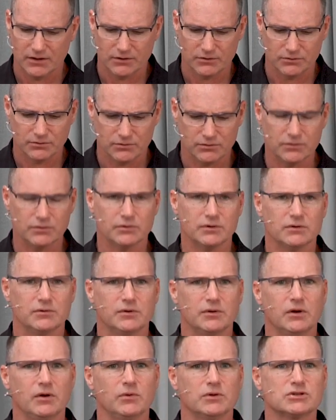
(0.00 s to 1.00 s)

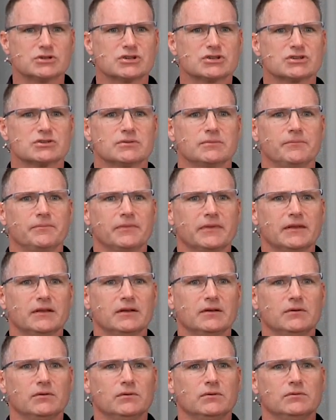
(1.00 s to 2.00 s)
which
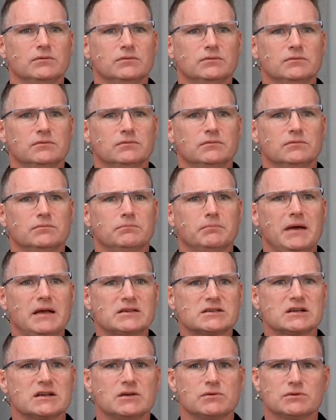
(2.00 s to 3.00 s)

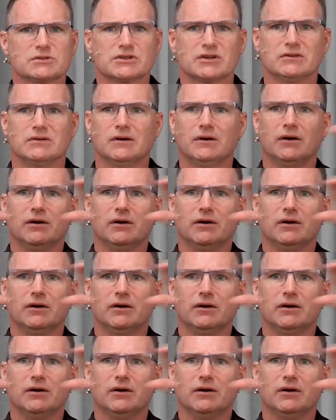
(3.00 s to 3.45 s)
basically was a,